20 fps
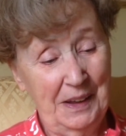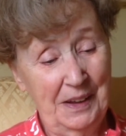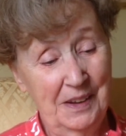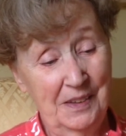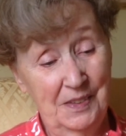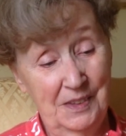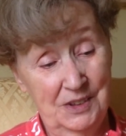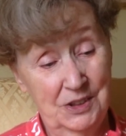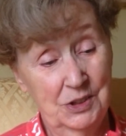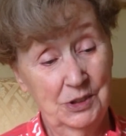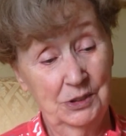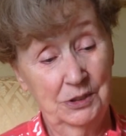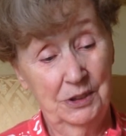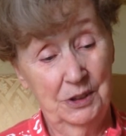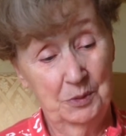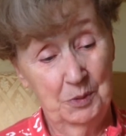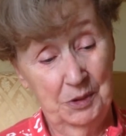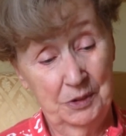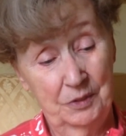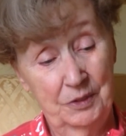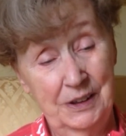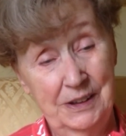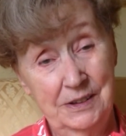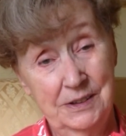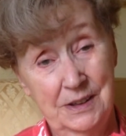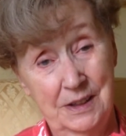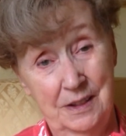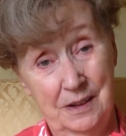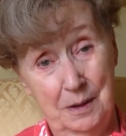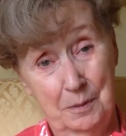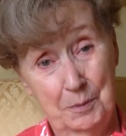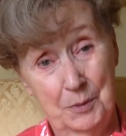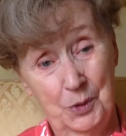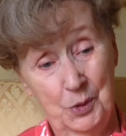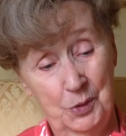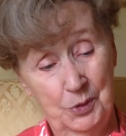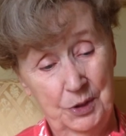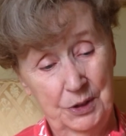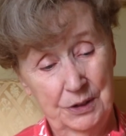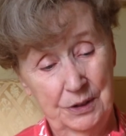And the children were raised in that
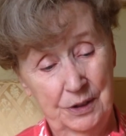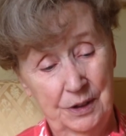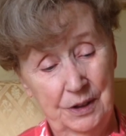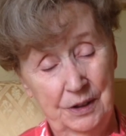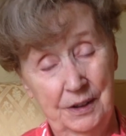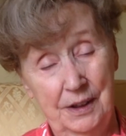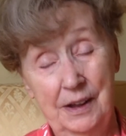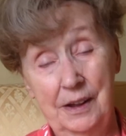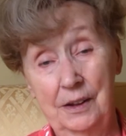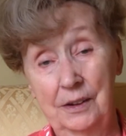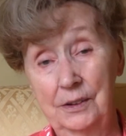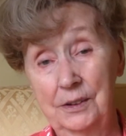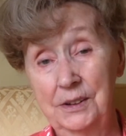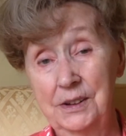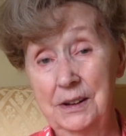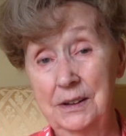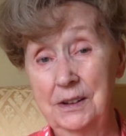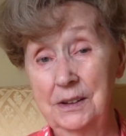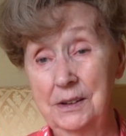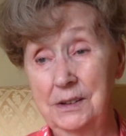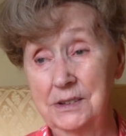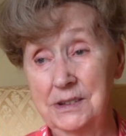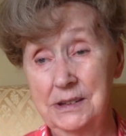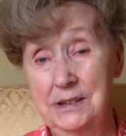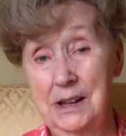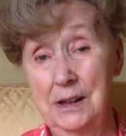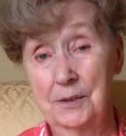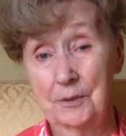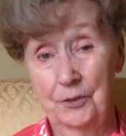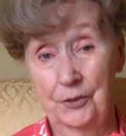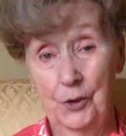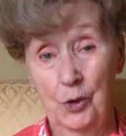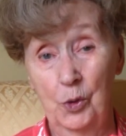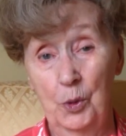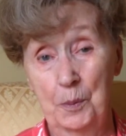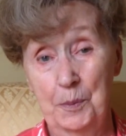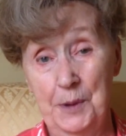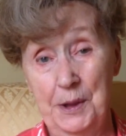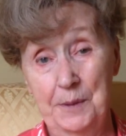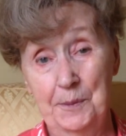boat, and it slept full
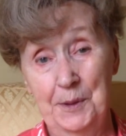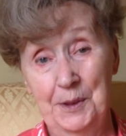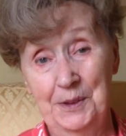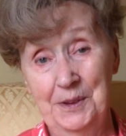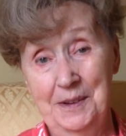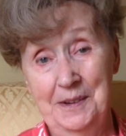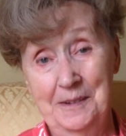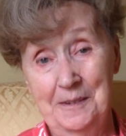of people.